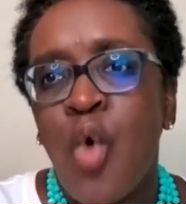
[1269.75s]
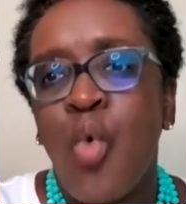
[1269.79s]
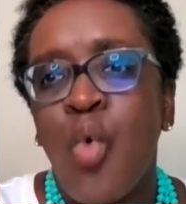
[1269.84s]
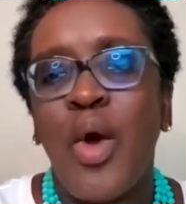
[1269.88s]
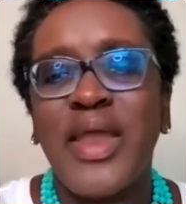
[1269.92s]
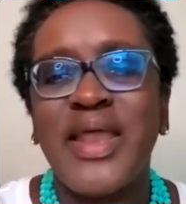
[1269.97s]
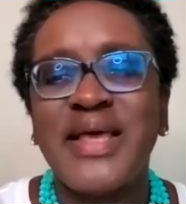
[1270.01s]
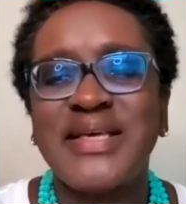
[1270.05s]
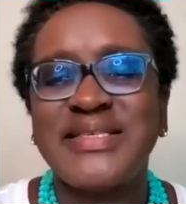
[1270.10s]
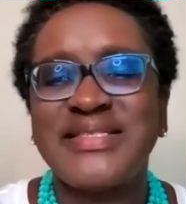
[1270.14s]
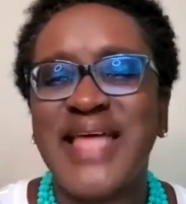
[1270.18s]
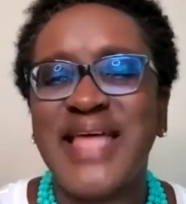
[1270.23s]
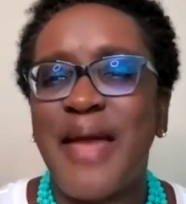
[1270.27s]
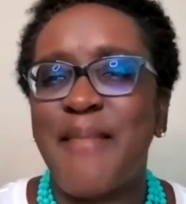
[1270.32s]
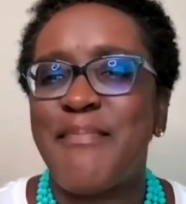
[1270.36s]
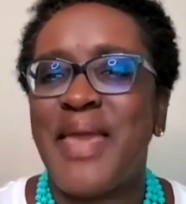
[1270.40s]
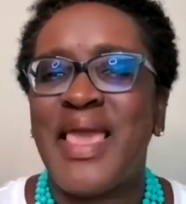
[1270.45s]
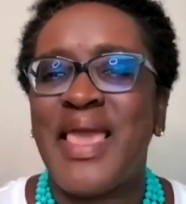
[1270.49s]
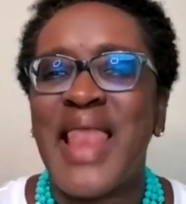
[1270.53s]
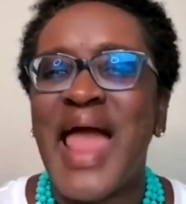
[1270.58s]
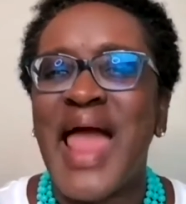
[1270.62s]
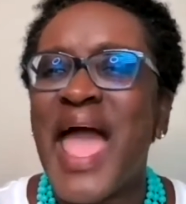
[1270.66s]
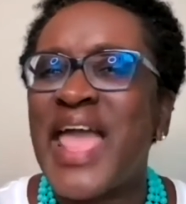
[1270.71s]
What does
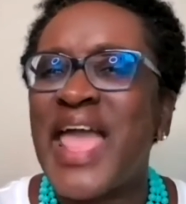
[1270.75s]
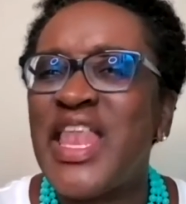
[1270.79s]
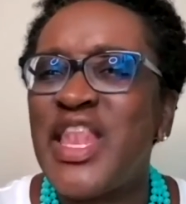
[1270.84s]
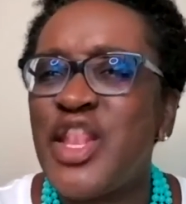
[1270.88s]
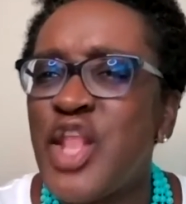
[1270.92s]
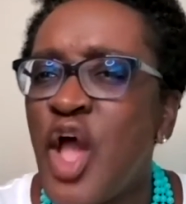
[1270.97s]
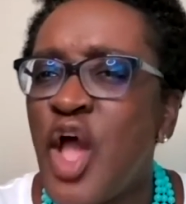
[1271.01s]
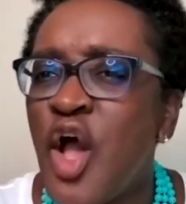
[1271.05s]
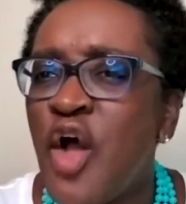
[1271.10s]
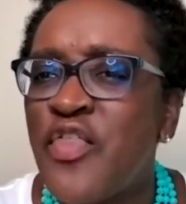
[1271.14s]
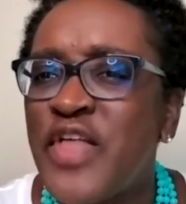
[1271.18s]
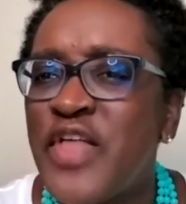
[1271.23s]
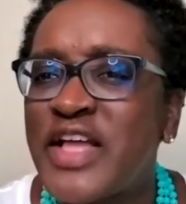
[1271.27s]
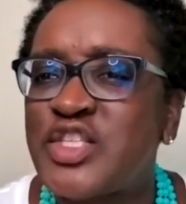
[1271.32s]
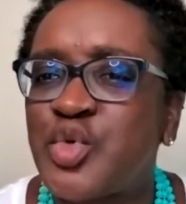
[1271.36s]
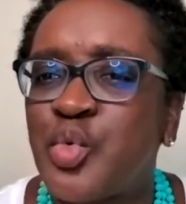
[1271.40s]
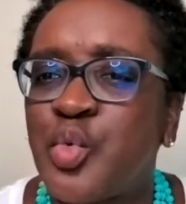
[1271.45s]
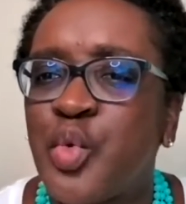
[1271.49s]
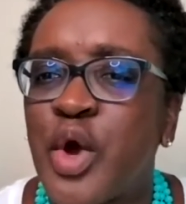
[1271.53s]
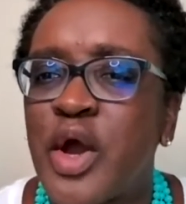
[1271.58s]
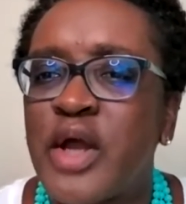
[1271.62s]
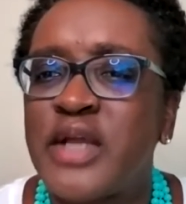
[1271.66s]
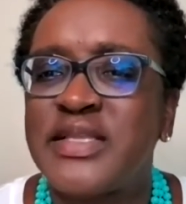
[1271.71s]
that mean? I know
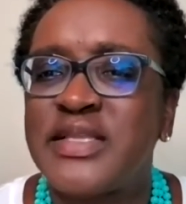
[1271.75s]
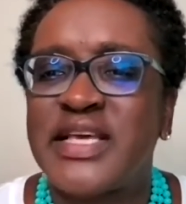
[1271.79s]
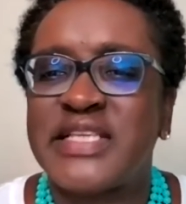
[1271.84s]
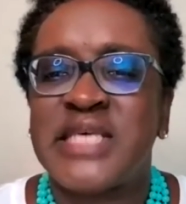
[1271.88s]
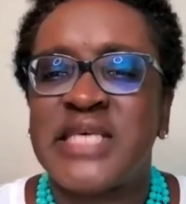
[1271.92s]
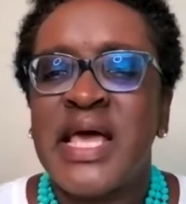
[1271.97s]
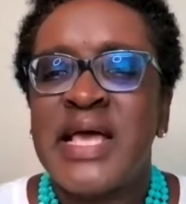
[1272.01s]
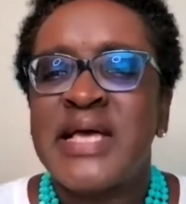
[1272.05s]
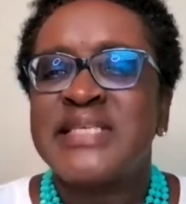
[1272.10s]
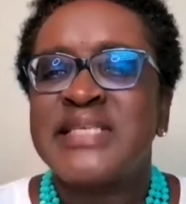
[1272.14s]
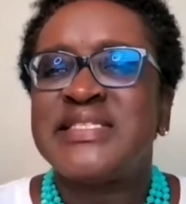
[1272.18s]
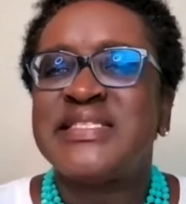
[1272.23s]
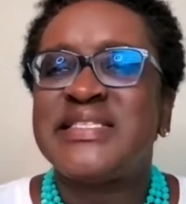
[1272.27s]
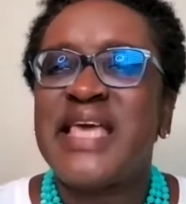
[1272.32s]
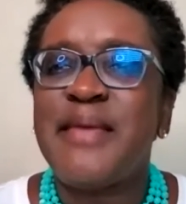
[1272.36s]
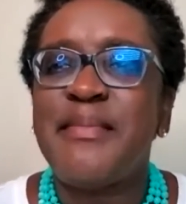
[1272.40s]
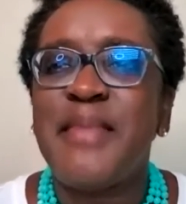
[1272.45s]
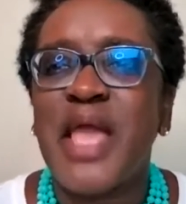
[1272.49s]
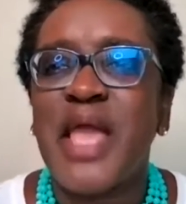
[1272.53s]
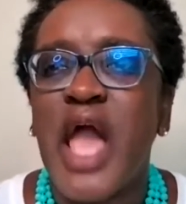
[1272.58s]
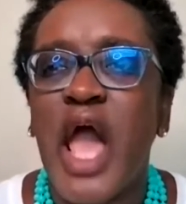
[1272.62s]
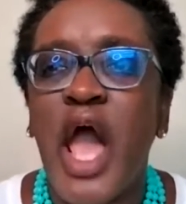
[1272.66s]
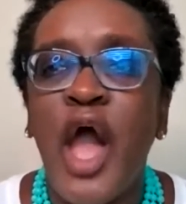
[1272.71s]
that's a word that's
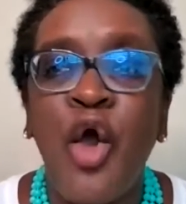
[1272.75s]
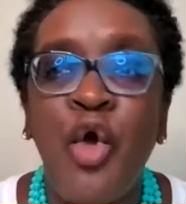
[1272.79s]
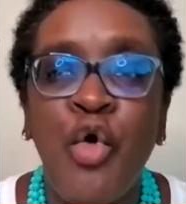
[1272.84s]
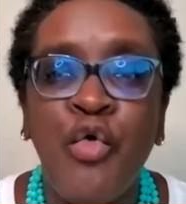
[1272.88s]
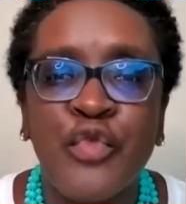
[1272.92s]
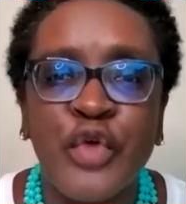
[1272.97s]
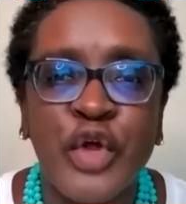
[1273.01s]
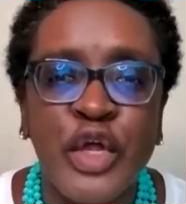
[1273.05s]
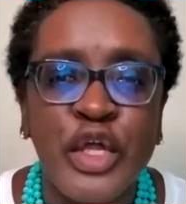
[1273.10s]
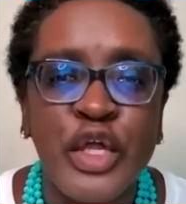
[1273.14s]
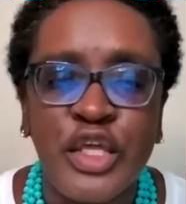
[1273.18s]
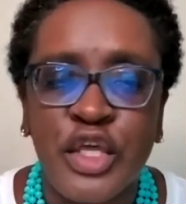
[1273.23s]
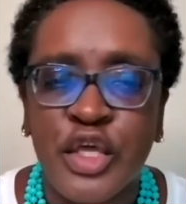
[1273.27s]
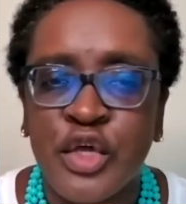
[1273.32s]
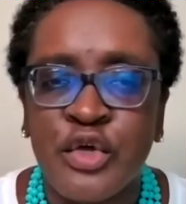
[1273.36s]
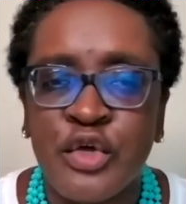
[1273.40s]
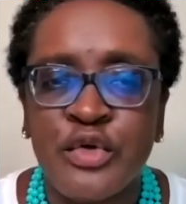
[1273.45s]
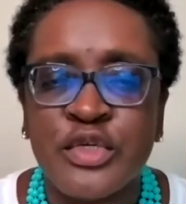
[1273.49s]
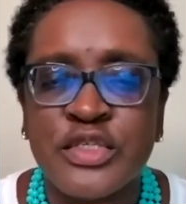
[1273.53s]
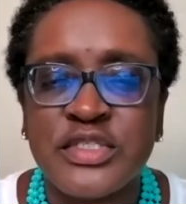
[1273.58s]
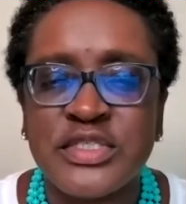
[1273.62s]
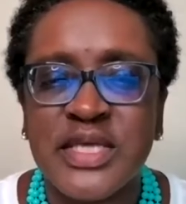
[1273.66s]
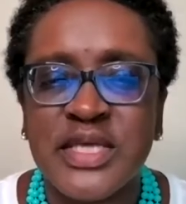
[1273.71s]
seeming
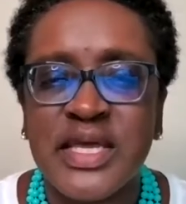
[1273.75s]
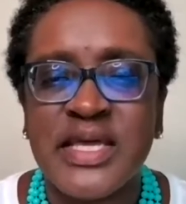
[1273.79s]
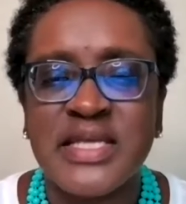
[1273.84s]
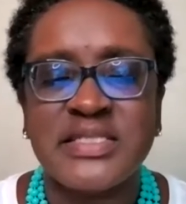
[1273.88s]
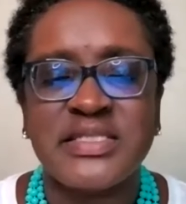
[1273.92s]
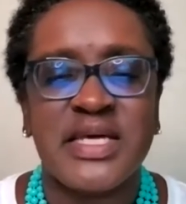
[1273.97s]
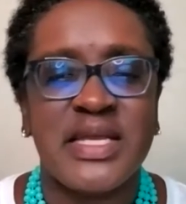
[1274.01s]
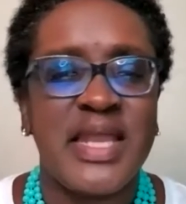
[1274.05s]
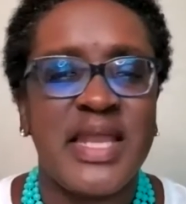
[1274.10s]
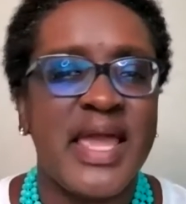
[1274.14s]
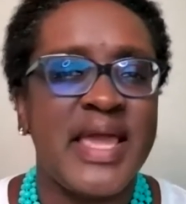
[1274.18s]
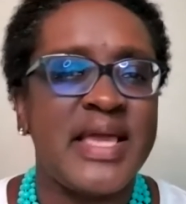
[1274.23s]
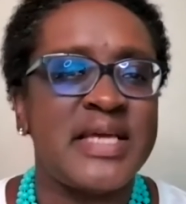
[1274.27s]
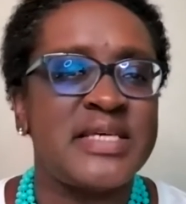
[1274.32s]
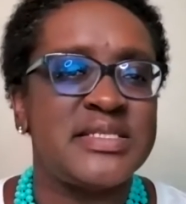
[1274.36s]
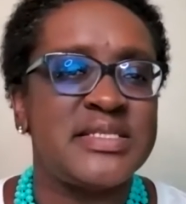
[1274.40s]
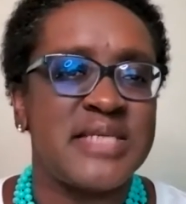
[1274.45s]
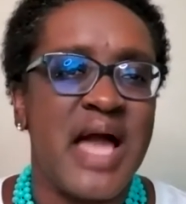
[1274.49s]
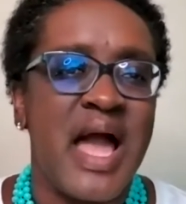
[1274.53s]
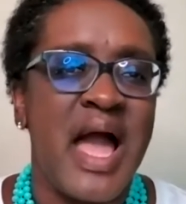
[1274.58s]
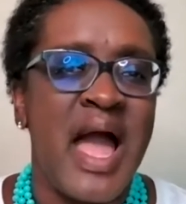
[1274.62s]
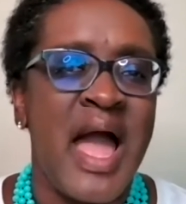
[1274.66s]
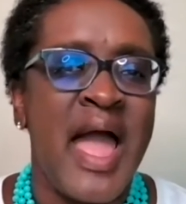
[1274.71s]
overused in
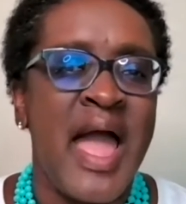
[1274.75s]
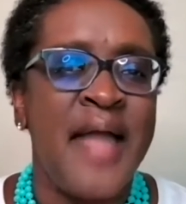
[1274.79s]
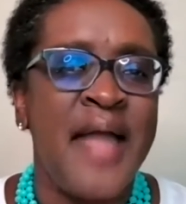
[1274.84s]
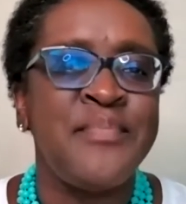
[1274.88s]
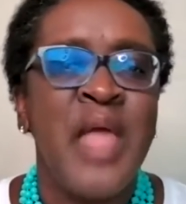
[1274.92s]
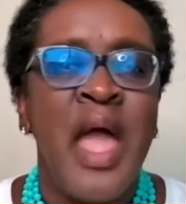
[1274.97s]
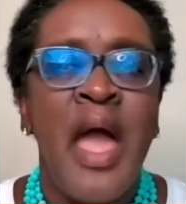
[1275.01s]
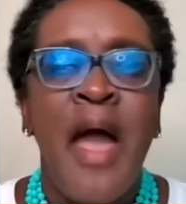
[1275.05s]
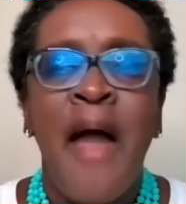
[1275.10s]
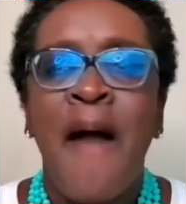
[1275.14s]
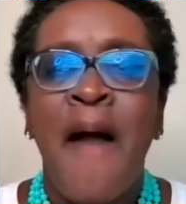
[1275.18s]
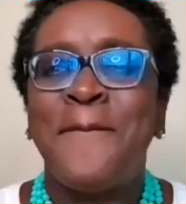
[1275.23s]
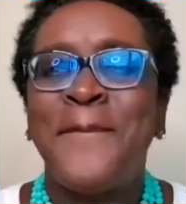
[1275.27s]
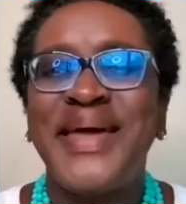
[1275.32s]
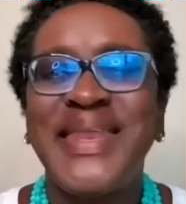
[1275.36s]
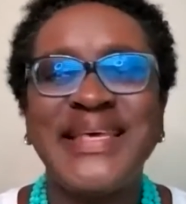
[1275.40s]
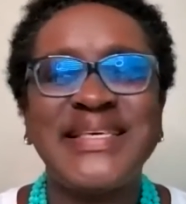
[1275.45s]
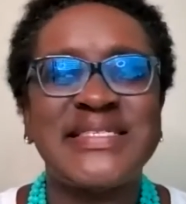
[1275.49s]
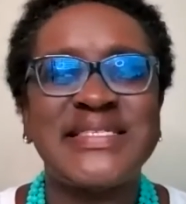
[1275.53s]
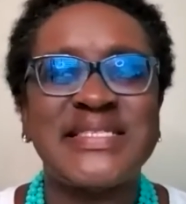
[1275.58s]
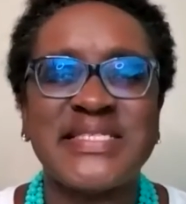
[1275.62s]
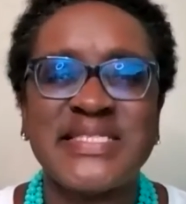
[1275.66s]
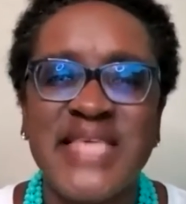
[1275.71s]
today's time,
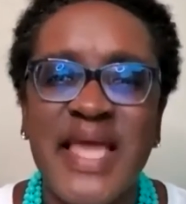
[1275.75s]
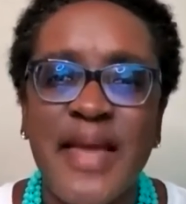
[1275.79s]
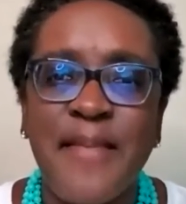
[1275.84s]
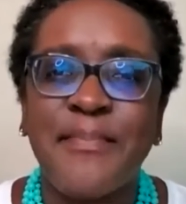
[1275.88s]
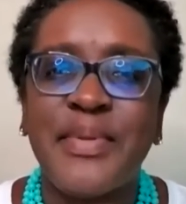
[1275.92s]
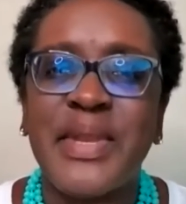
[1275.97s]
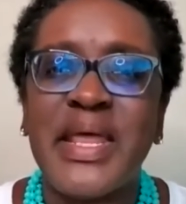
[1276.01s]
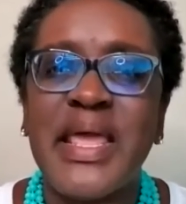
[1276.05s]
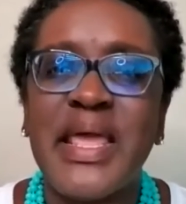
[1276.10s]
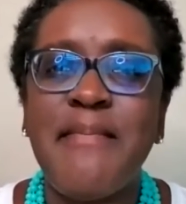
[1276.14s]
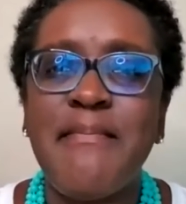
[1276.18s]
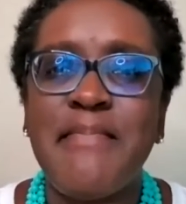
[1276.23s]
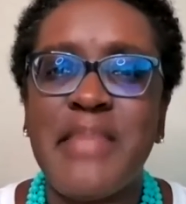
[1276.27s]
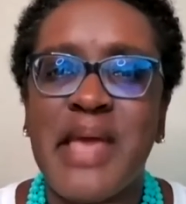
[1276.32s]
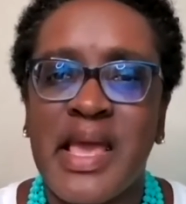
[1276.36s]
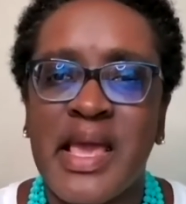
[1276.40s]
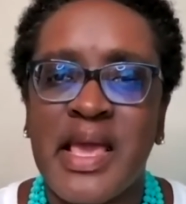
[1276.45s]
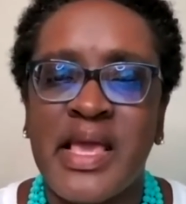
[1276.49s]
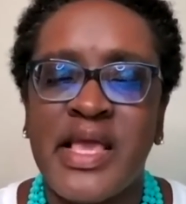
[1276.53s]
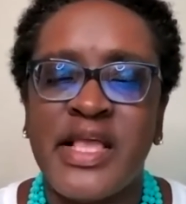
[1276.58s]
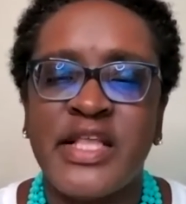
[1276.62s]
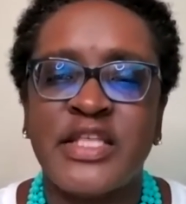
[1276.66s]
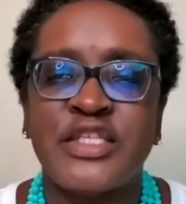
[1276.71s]
but it simply
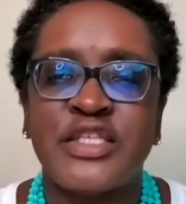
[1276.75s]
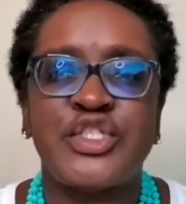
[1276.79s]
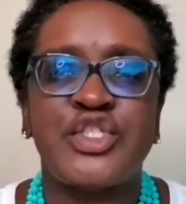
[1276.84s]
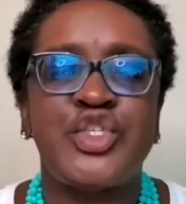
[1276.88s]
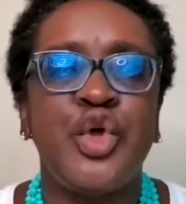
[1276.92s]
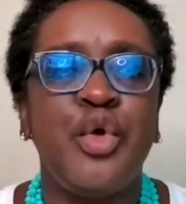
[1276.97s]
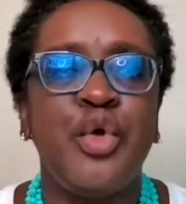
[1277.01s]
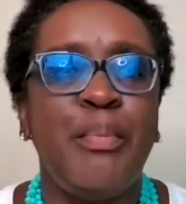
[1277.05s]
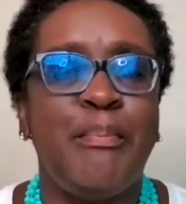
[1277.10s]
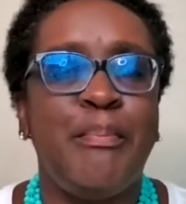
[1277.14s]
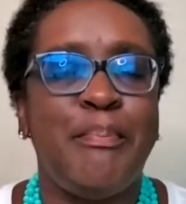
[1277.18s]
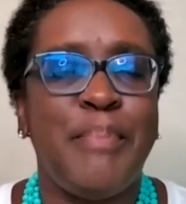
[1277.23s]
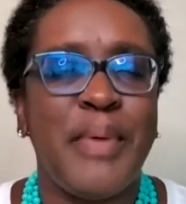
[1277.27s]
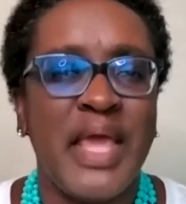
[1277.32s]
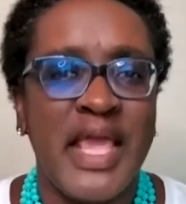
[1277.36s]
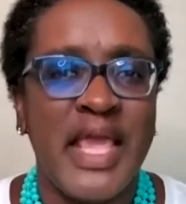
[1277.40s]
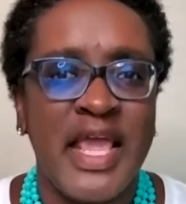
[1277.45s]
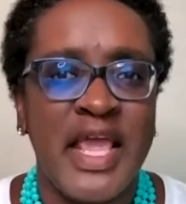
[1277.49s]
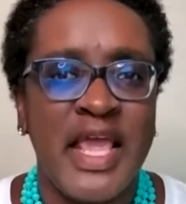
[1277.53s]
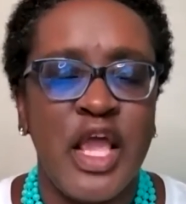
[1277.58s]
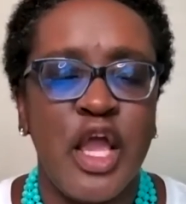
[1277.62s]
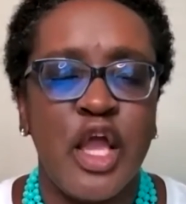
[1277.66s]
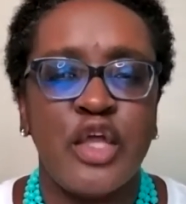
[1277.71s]
means to
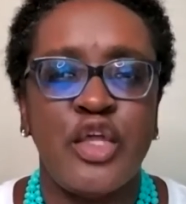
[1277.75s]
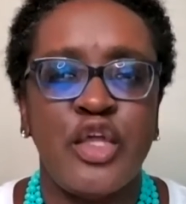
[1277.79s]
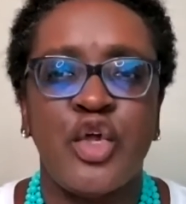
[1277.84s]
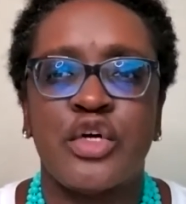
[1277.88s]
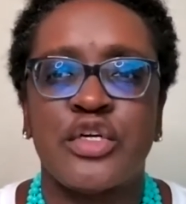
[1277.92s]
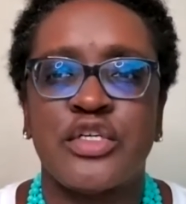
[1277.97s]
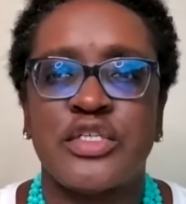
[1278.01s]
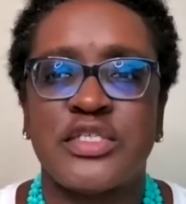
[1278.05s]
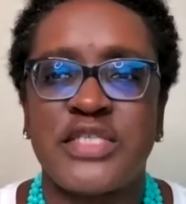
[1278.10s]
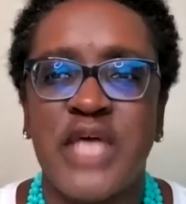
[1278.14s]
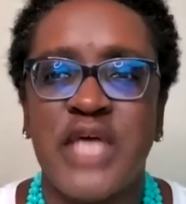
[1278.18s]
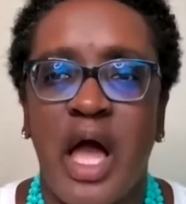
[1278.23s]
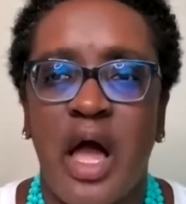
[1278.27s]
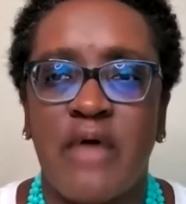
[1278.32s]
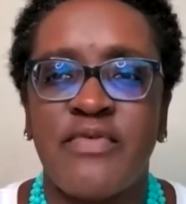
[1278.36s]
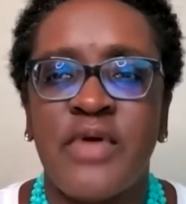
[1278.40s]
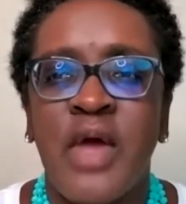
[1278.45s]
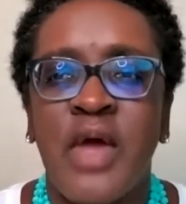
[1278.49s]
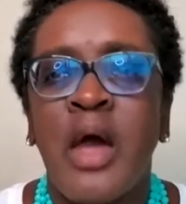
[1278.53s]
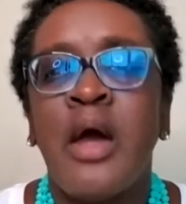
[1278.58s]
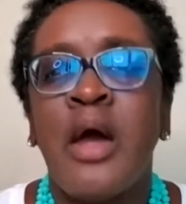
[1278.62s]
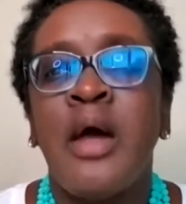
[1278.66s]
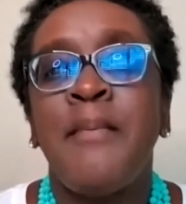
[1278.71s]
be yourself,